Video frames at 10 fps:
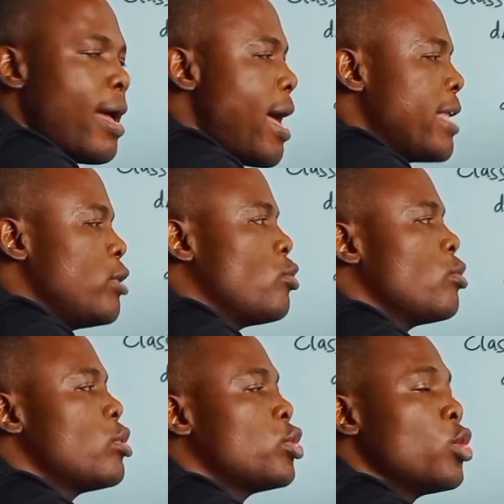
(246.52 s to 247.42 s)
and it
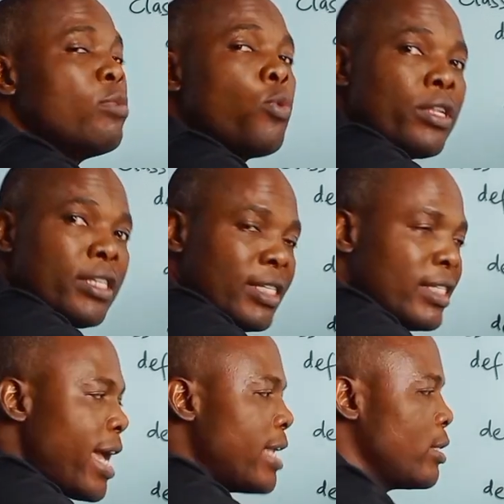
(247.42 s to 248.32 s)
will show me what is
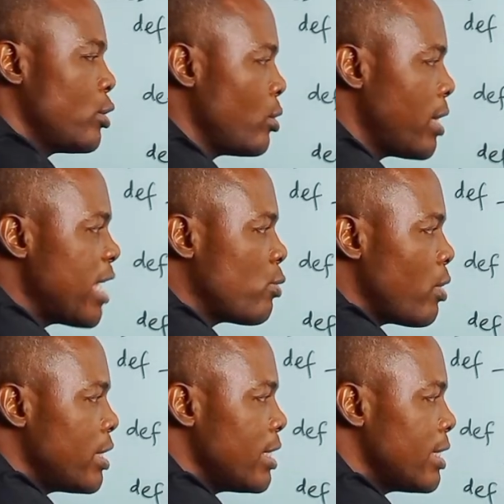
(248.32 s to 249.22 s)
inside. So that is
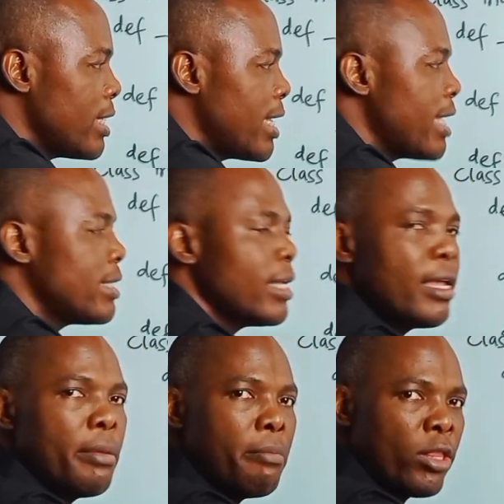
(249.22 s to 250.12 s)
what this get
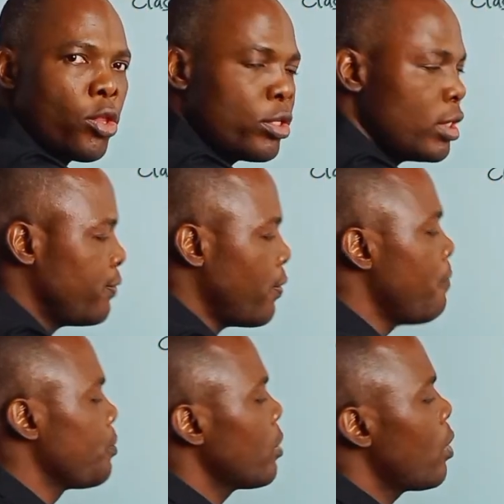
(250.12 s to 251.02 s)
method is
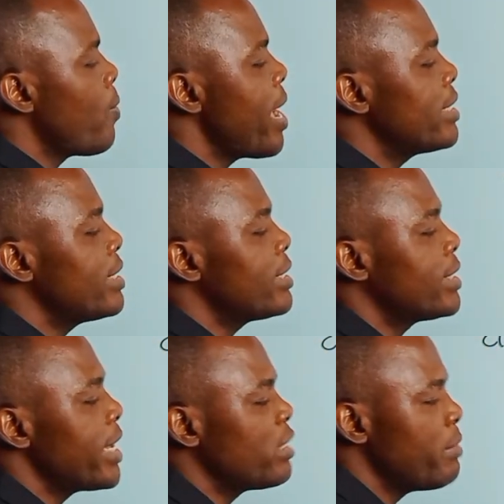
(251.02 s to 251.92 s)
for. While this
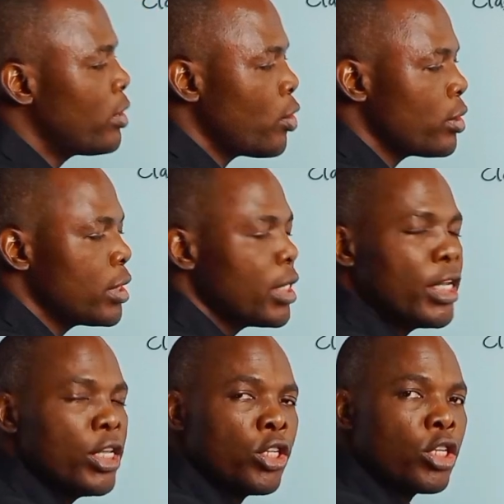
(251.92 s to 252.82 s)
set method
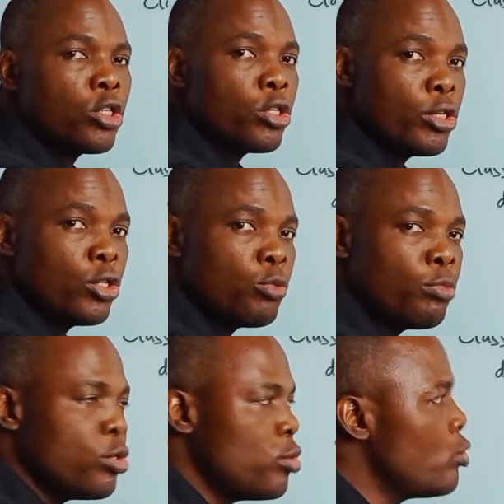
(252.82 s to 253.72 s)
is also going to
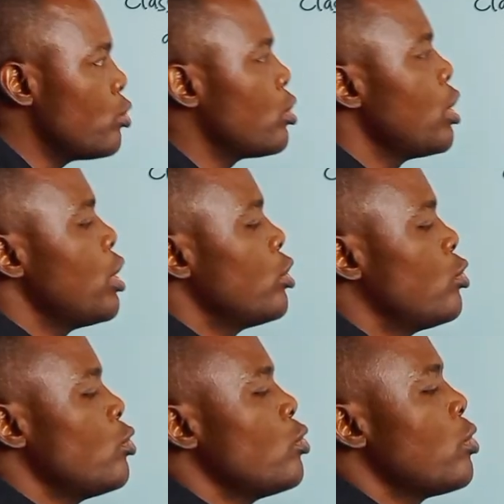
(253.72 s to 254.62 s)
be used
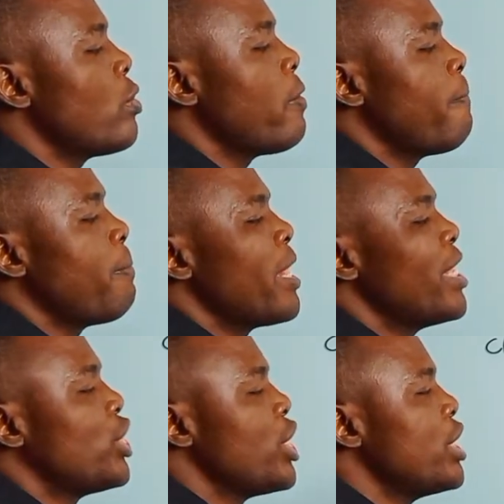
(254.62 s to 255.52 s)
to
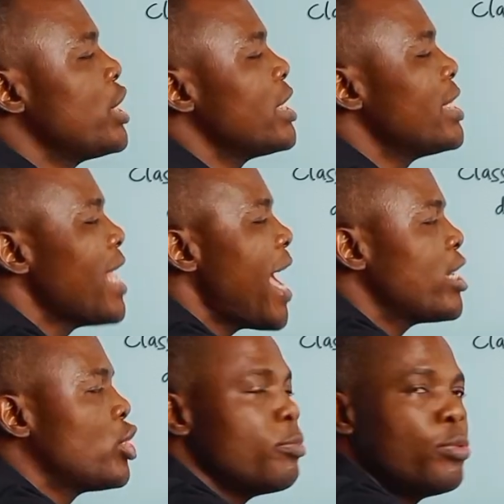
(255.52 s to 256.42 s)
change the
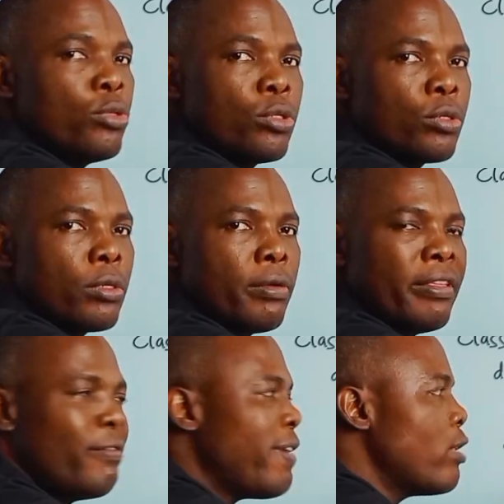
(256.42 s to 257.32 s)
attribute,
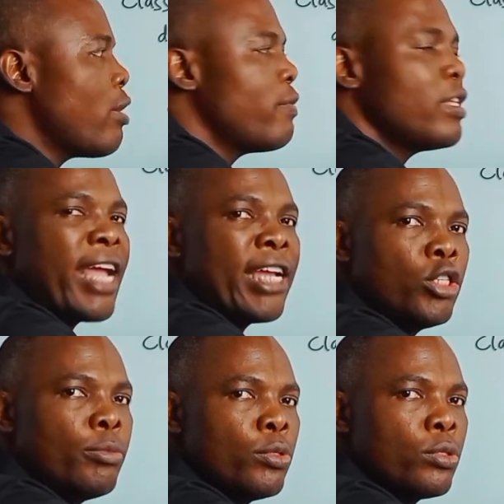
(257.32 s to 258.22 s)
the value of this
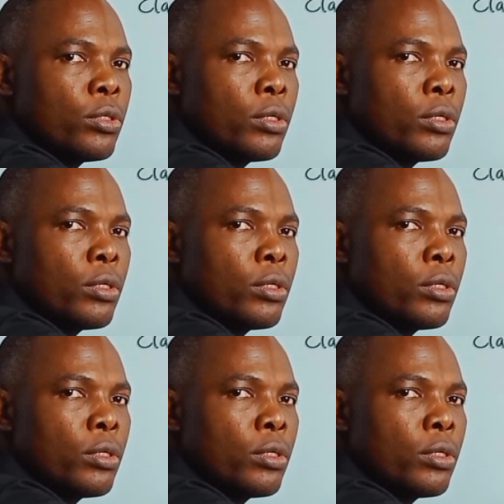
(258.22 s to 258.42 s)
attribute.